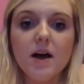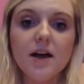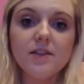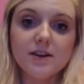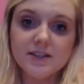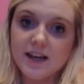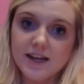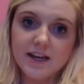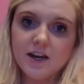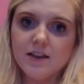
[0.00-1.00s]
But they're
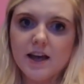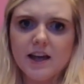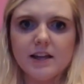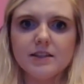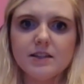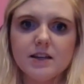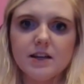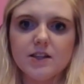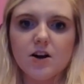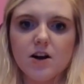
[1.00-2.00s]
saying here that
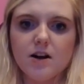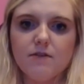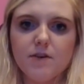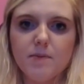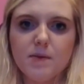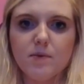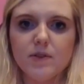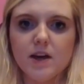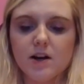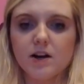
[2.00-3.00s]
it's harder for
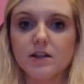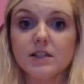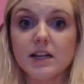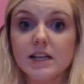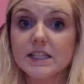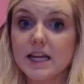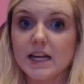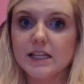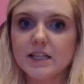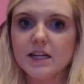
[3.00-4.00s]
people that are seen as
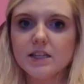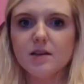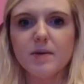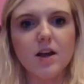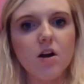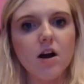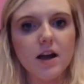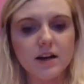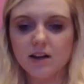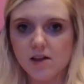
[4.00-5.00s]
innocent to be
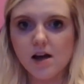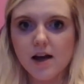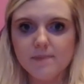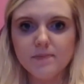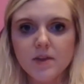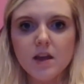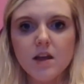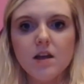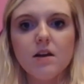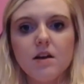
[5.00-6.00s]
caught in a lie.
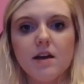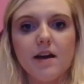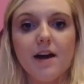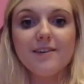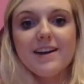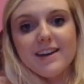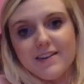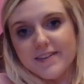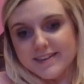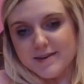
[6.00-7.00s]
I'll
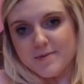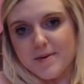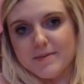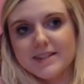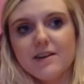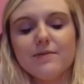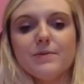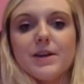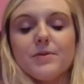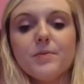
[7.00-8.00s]
kind of give an example about
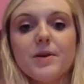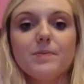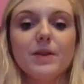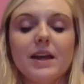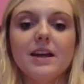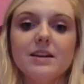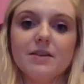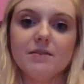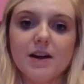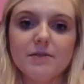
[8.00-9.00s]
myself. We
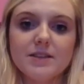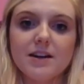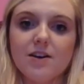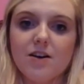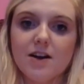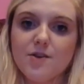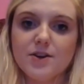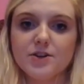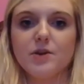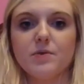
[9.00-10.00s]
played, when I was at an RA
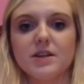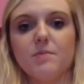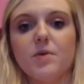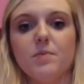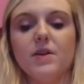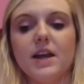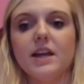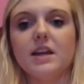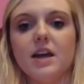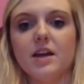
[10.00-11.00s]
retreat one time, we
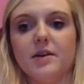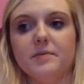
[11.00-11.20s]
played